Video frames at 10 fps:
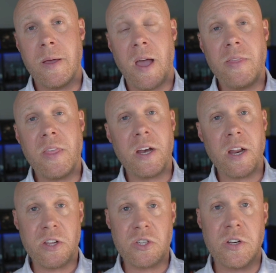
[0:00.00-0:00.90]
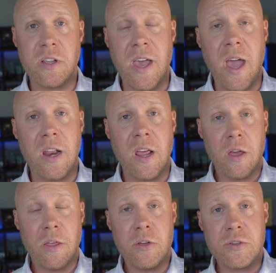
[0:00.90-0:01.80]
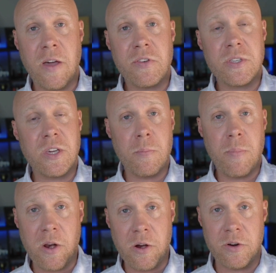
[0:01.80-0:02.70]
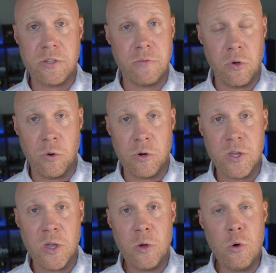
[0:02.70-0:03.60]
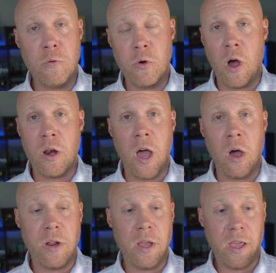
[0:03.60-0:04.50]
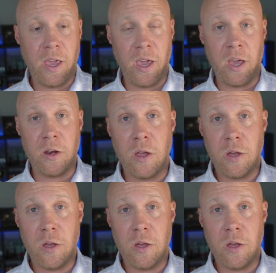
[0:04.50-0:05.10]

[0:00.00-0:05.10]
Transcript: And then in addition to that, there's obviously competitors of yours who have gone out and